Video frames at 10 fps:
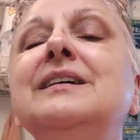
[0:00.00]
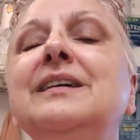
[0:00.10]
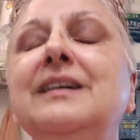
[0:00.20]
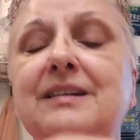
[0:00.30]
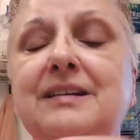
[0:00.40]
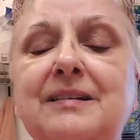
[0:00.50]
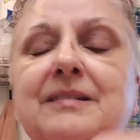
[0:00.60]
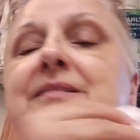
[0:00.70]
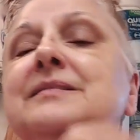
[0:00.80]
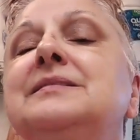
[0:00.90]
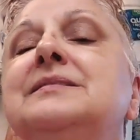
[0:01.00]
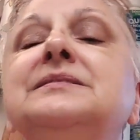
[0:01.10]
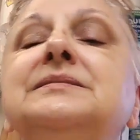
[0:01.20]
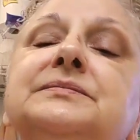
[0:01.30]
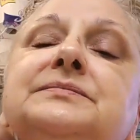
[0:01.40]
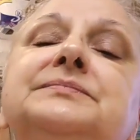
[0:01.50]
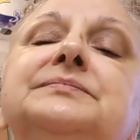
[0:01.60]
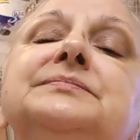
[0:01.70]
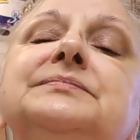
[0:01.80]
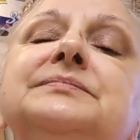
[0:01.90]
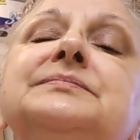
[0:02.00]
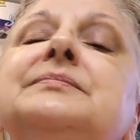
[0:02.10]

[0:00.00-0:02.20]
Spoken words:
(no one is talking)